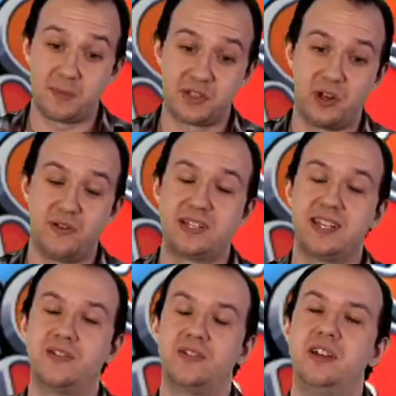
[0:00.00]
App Store,
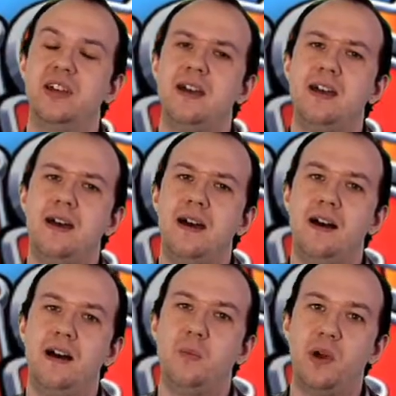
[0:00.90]
etc.
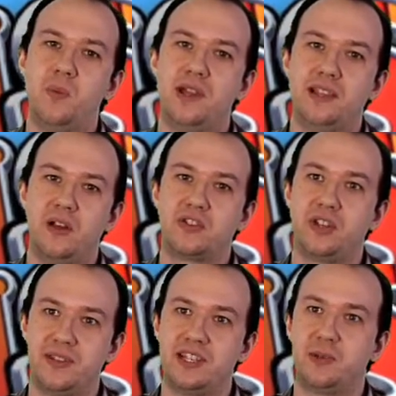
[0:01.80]
And when we
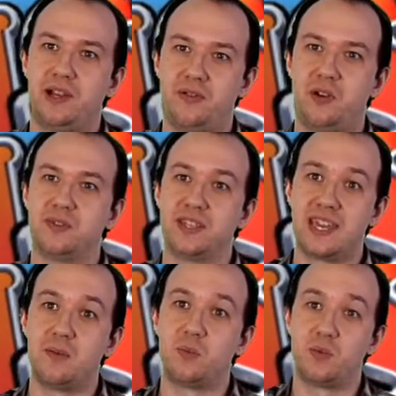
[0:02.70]
launched on these platforms, the
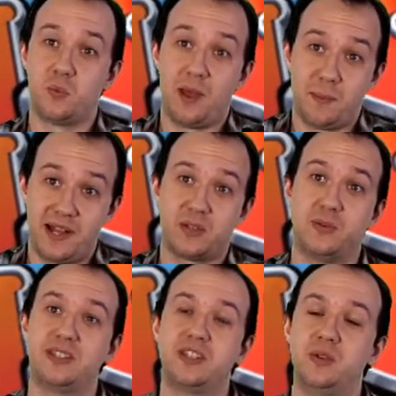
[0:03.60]
game went back
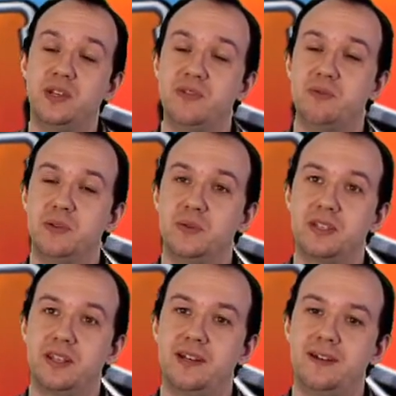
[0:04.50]
to its 2D
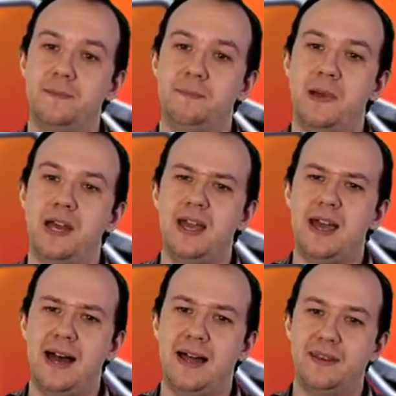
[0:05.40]
roots
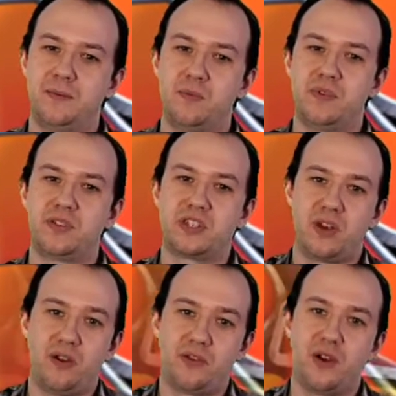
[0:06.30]
and
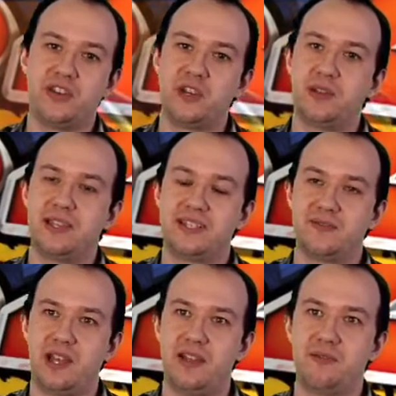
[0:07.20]
sort of got a new lease
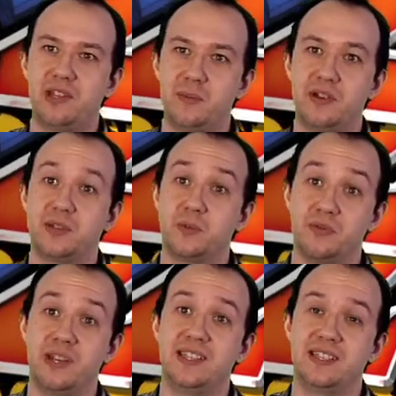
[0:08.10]
of life, really, because it
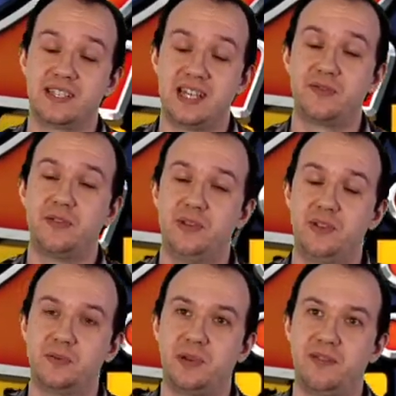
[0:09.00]
was really successful on
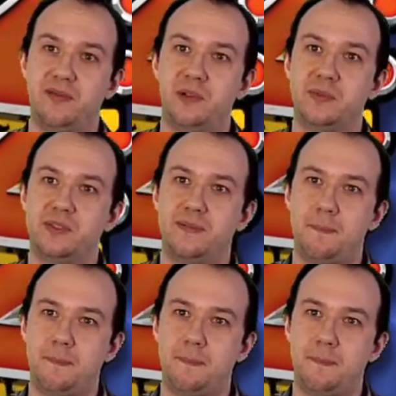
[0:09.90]
those platforms.